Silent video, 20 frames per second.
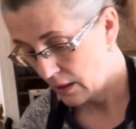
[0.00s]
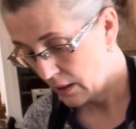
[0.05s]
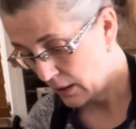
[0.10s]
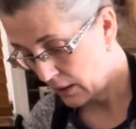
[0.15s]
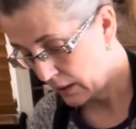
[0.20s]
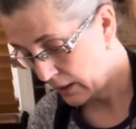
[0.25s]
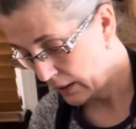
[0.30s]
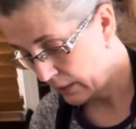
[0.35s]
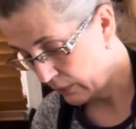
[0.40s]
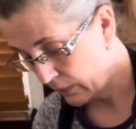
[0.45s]

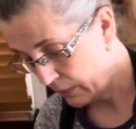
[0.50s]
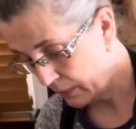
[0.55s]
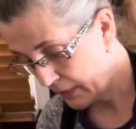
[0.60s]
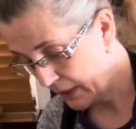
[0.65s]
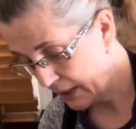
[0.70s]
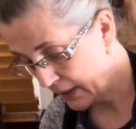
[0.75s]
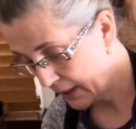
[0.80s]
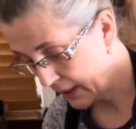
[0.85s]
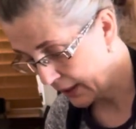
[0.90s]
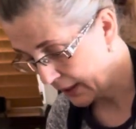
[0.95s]
I will
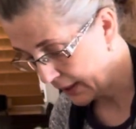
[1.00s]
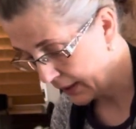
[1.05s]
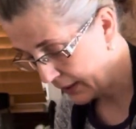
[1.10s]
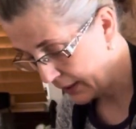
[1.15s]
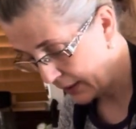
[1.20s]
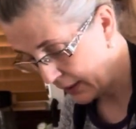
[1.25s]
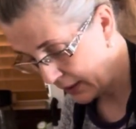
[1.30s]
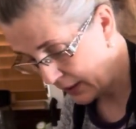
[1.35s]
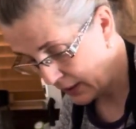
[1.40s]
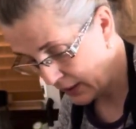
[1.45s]
be
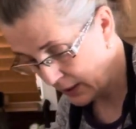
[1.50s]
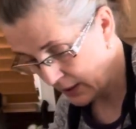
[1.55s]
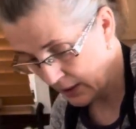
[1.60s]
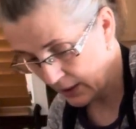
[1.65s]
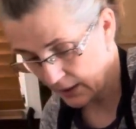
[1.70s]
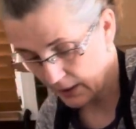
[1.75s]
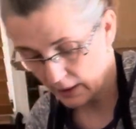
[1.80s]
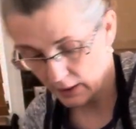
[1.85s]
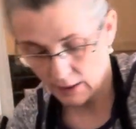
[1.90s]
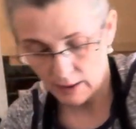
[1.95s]
adding
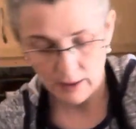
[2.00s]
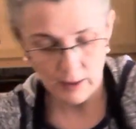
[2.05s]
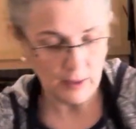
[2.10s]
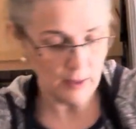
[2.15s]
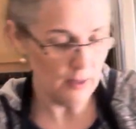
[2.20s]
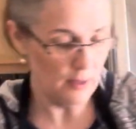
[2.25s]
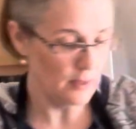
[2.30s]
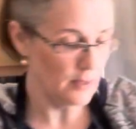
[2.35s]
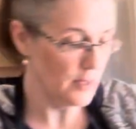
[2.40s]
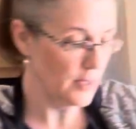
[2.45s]

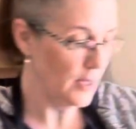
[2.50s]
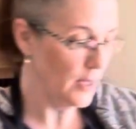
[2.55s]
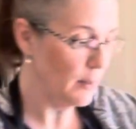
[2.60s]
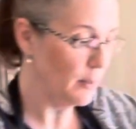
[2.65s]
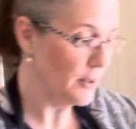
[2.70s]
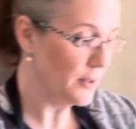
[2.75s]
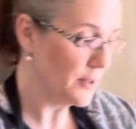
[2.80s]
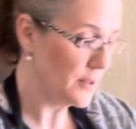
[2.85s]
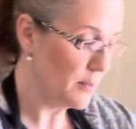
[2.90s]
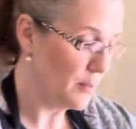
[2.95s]
a
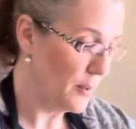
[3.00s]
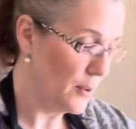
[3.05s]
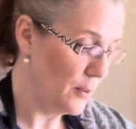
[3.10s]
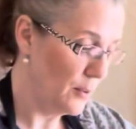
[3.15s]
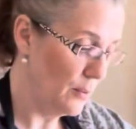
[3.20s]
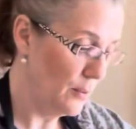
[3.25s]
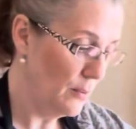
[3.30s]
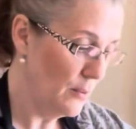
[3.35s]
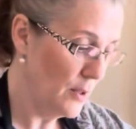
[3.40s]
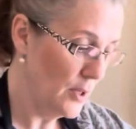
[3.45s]

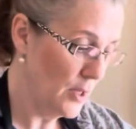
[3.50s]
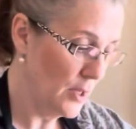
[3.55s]
tablespoon